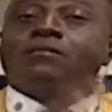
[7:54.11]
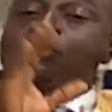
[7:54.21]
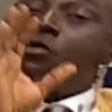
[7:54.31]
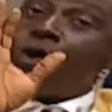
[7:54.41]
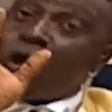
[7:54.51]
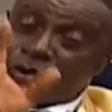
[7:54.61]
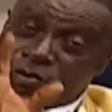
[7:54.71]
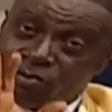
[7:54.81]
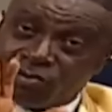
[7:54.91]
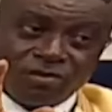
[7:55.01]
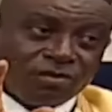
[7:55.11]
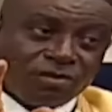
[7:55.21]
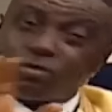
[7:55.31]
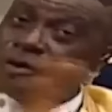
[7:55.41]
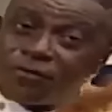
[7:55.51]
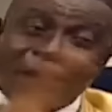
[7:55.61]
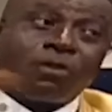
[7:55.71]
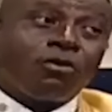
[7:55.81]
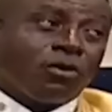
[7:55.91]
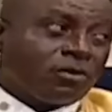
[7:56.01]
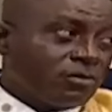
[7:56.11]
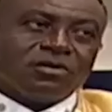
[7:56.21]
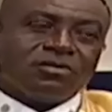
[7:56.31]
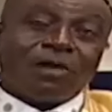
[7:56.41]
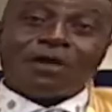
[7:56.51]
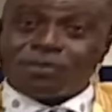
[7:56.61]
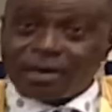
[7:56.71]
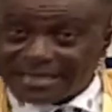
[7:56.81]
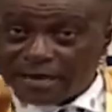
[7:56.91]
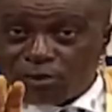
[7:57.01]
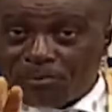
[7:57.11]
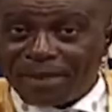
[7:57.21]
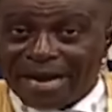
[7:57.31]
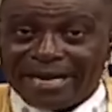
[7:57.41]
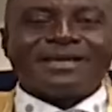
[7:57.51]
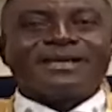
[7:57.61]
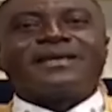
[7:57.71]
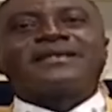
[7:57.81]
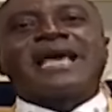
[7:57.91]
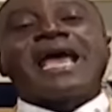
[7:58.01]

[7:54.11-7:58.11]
mo work no. Krofo anko. Why do you say don't buy? The